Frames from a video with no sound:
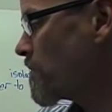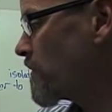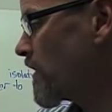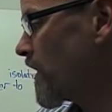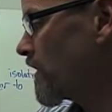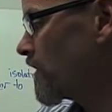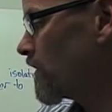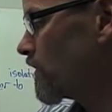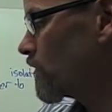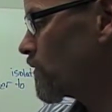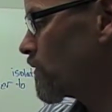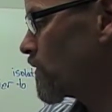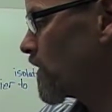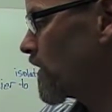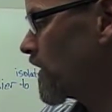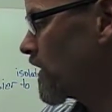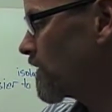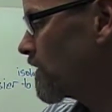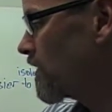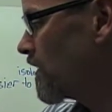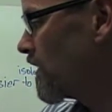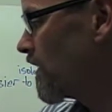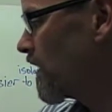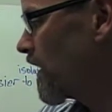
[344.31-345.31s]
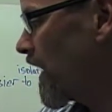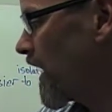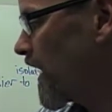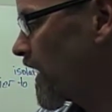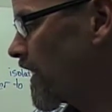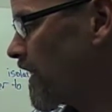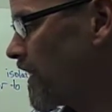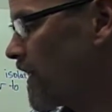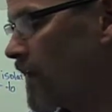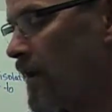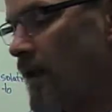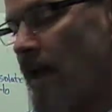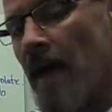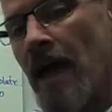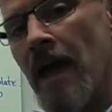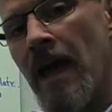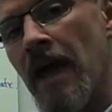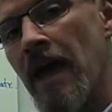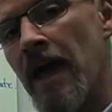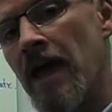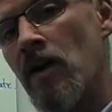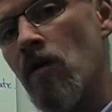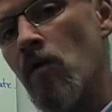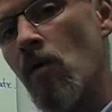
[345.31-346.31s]
minus 1, I get
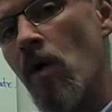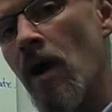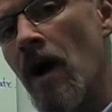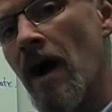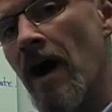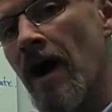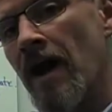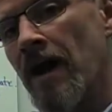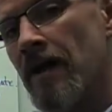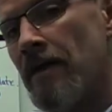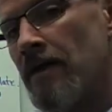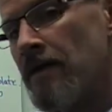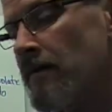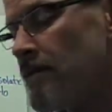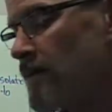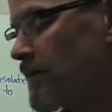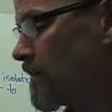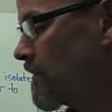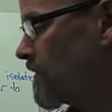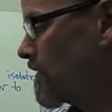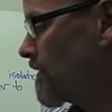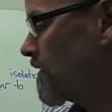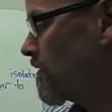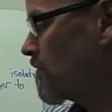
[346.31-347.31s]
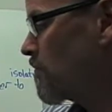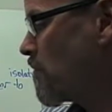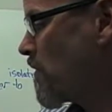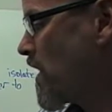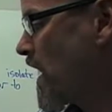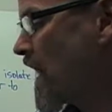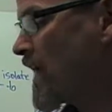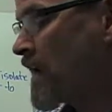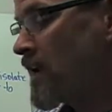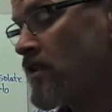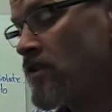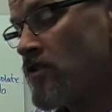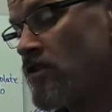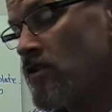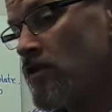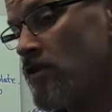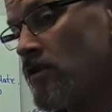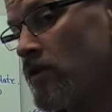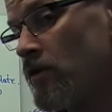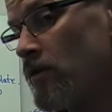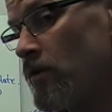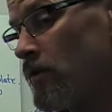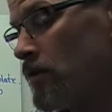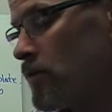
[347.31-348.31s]
8y minus
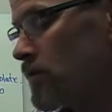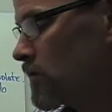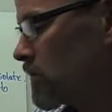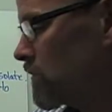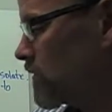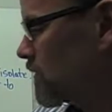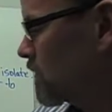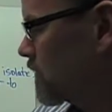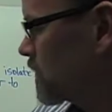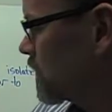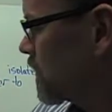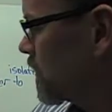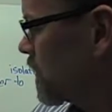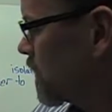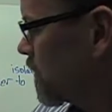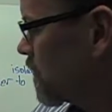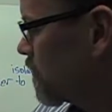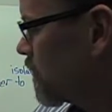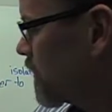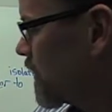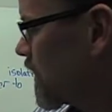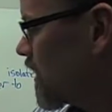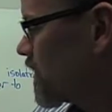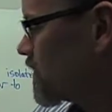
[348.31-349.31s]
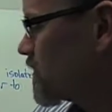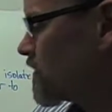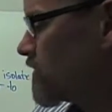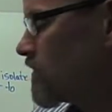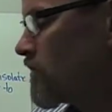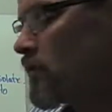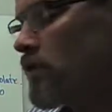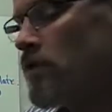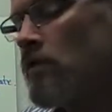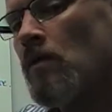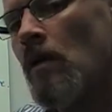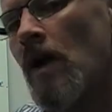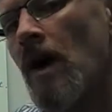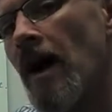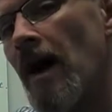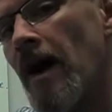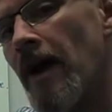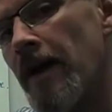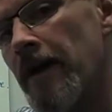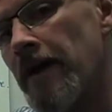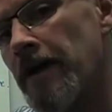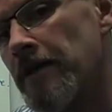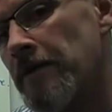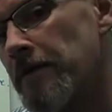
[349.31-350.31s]
2 plus
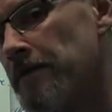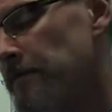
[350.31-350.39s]
2y